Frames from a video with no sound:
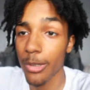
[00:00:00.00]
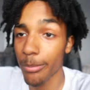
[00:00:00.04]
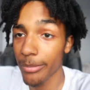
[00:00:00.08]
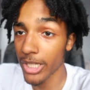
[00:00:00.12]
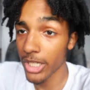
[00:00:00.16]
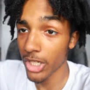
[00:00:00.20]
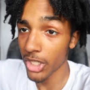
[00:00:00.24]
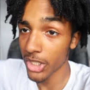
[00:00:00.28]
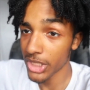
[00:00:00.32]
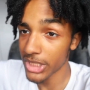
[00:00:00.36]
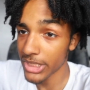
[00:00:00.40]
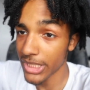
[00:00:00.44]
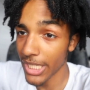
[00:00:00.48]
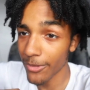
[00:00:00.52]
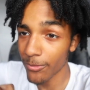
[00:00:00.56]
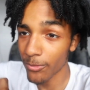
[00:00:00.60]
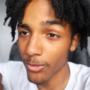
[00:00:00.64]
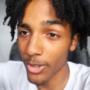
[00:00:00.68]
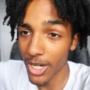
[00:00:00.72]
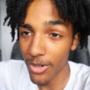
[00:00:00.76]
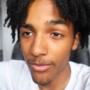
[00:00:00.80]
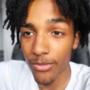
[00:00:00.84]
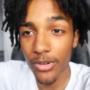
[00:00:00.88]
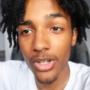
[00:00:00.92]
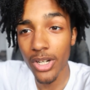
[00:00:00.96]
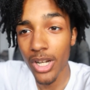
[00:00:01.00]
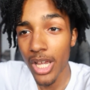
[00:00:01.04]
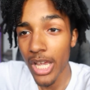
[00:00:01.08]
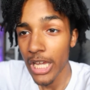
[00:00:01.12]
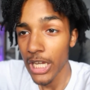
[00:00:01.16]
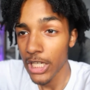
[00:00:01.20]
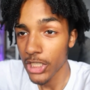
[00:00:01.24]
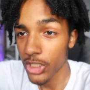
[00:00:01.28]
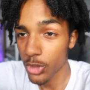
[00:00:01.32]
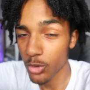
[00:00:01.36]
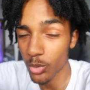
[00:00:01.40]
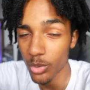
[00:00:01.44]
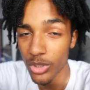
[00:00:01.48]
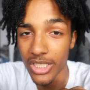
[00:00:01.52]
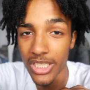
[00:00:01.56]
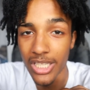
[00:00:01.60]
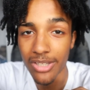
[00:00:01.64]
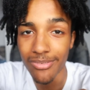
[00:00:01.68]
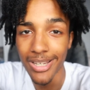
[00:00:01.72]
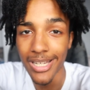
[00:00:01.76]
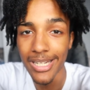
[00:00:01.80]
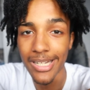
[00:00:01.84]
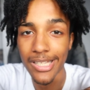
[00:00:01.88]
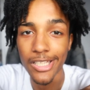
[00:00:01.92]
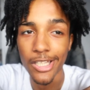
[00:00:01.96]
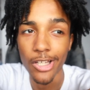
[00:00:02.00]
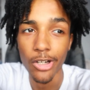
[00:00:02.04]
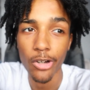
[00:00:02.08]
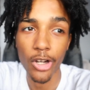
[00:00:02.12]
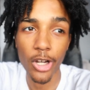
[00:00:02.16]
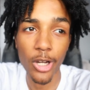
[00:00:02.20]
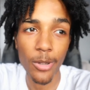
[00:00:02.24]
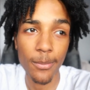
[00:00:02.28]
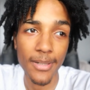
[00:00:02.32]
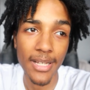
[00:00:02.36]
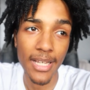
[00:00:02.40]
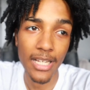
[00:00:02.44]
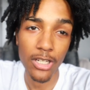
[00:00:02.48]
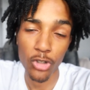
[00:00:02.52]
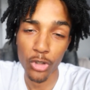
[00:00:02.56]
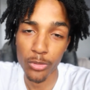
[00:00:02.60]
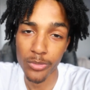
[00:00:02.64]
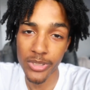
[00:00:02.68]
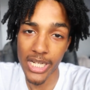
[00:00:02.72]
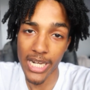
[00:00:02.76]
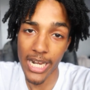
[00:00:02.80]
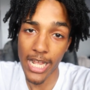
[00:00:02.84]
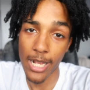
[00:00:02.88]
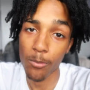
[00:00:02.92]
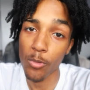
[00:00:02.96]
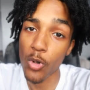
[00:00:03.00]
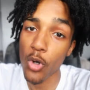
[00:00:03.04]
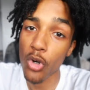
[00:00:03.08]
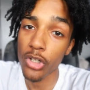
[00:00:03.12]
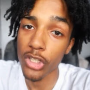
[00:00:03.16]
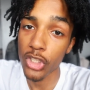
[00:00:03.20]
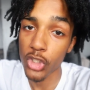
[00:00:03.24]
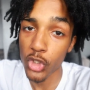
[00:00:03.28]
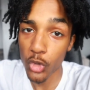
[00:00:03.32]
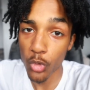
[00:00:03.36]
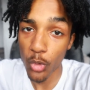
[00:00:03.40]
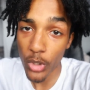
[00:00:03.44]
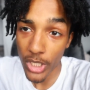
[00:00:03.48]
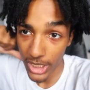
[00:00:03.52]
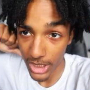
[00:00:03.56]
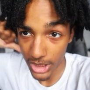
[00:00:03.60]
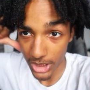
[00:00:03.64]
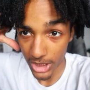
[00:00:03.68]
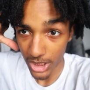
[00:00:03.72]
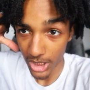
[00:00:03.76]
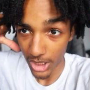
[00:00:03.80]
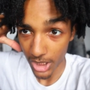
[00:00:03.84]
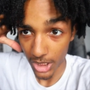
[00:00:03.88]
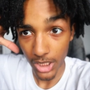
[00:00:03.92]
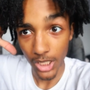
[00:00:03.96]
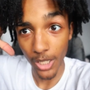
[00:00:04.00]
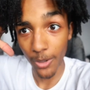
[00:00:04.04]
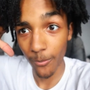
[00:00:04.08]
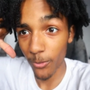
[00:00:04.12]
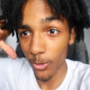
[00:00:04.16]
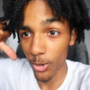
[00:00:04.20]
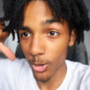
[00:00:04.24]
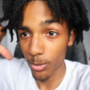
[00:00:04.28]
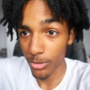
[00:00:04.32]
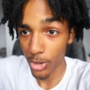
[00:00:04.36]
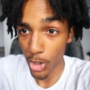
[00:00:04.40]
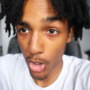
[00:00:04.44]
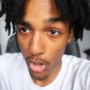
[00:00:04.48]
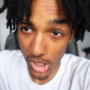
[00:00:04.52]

I'm here to stay forever. Just wanna give y'all that little update. You know what I'm saying? I'm going to Twitch. You feel me?